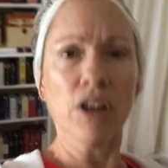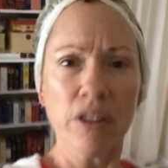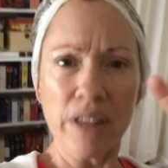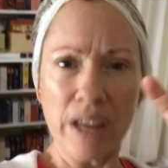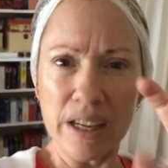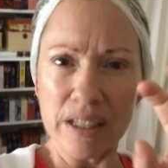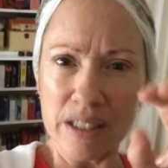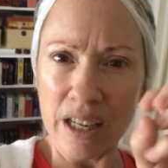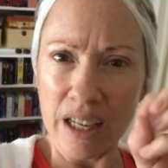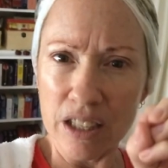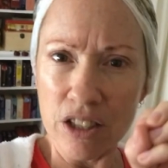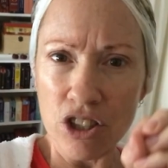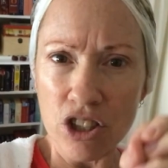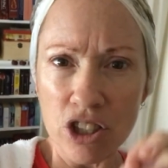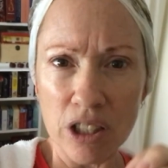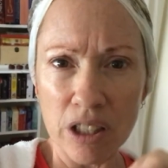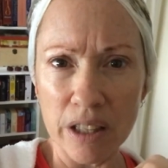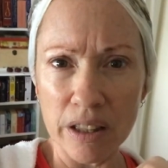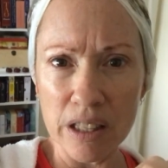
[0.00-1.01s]
all that
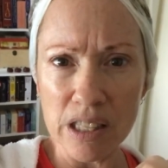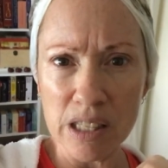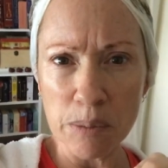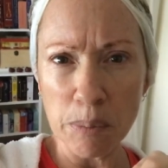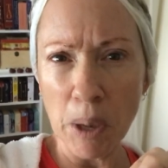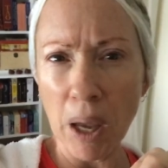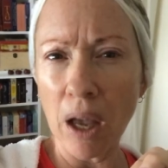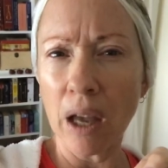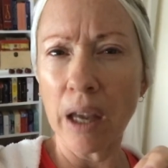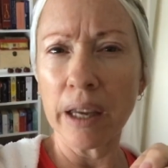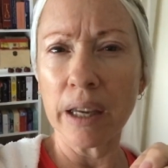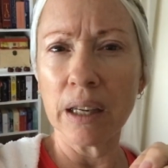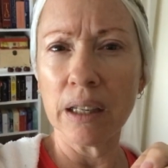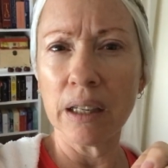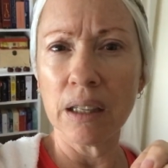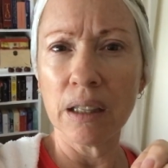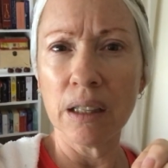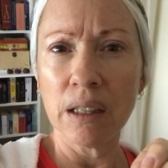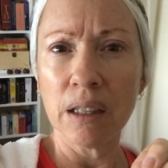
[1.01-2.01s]
tension in the
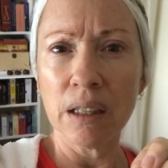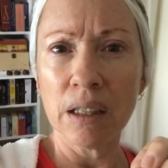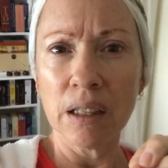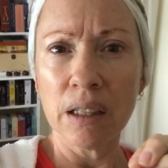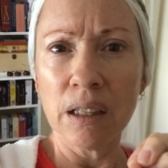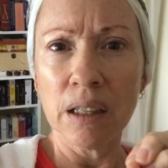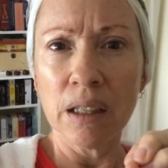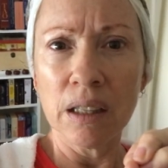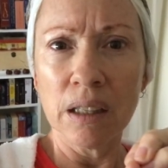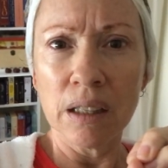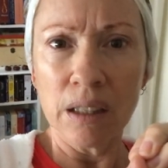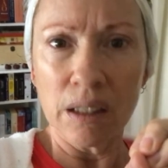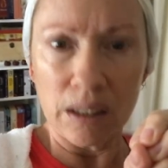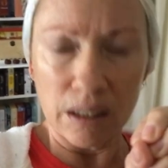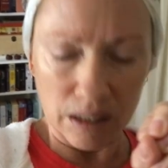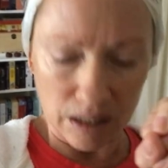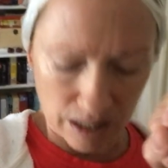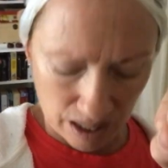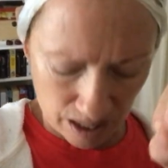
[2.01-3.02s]
spine
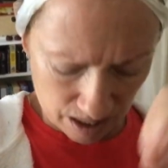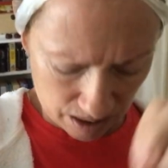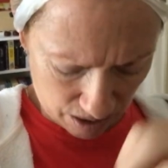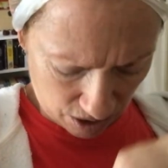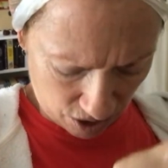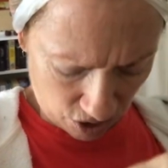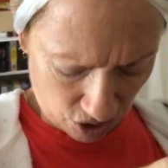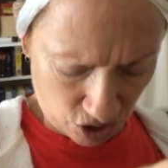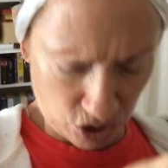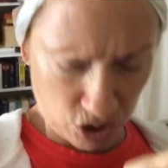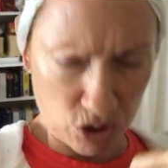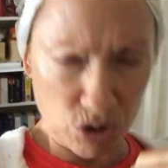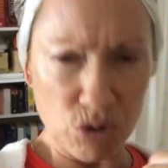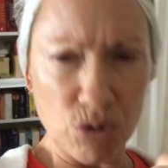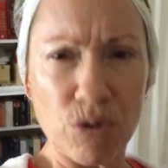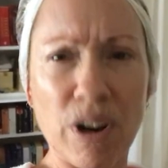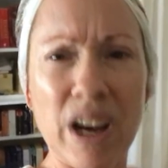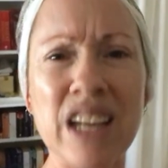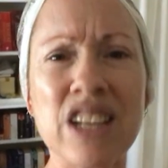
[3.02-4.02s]
and the
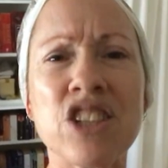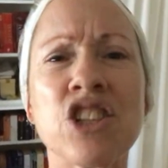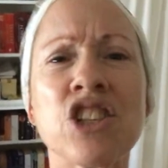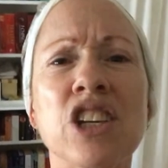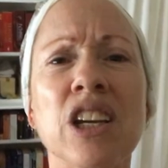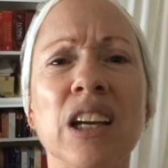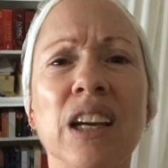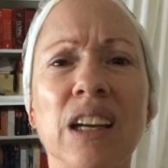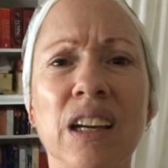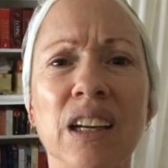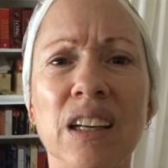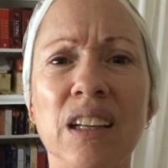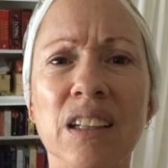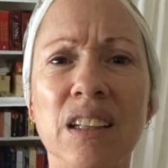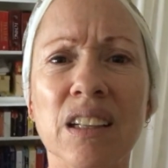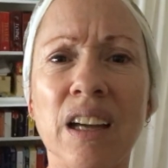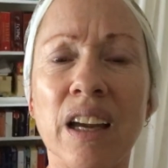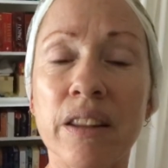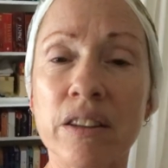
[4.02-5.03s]
stretching
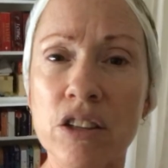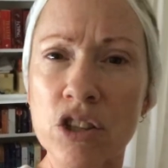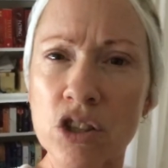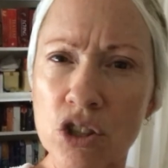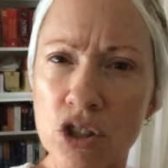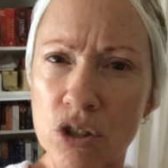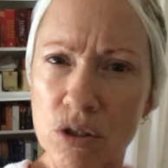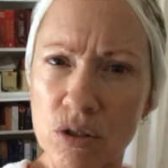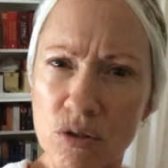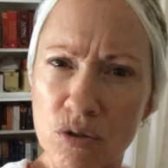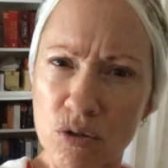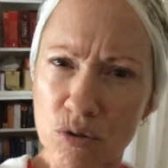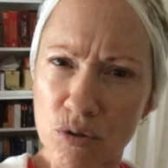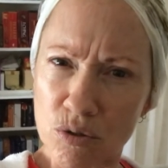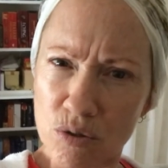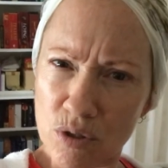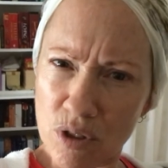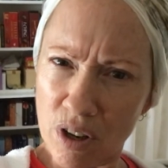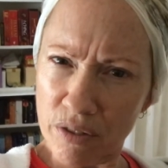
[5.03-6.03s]
and the st-
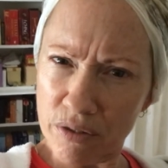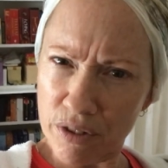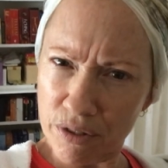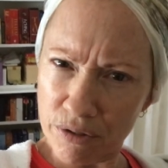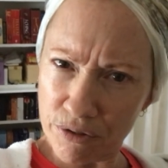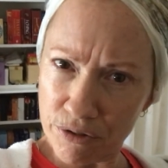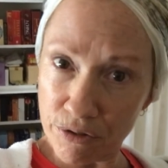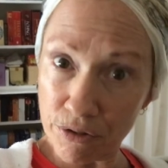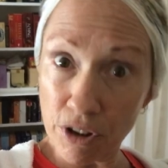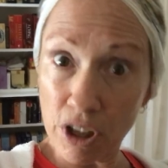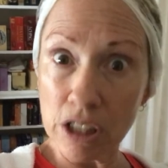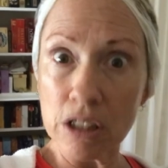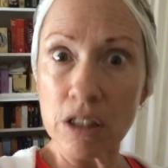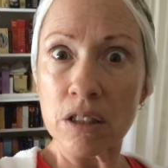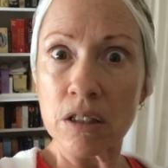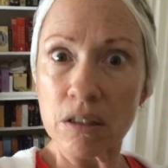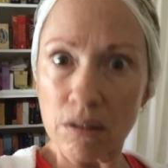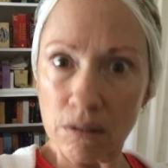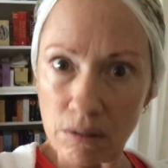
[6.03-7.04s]
of the
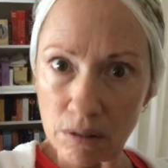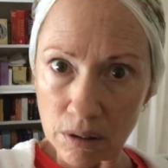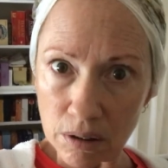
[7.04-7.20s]
front